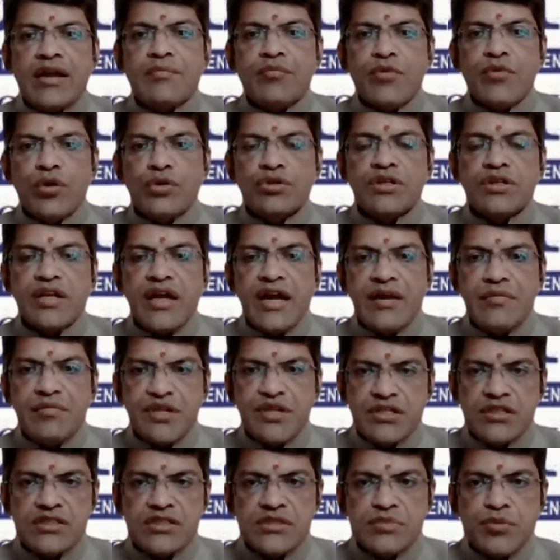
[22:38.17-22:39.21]
both in the
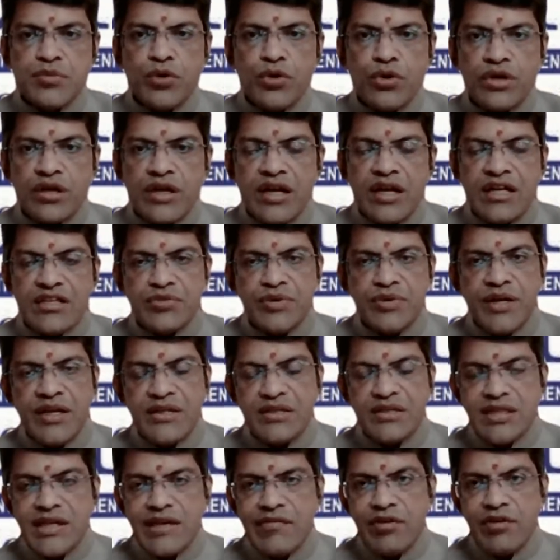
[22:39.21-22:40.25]
admissions portal as well
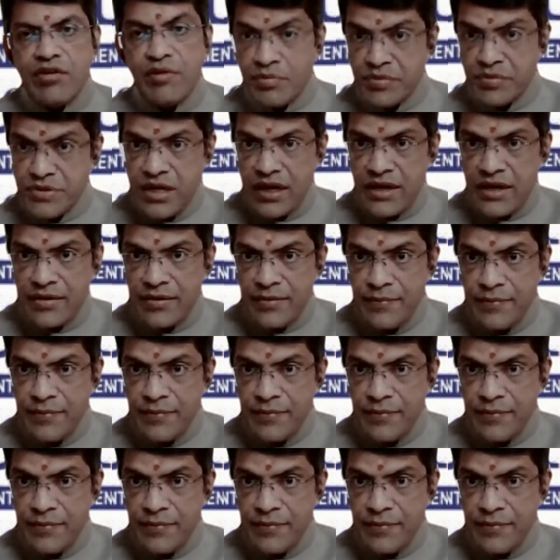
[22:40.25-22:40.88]
as in our website.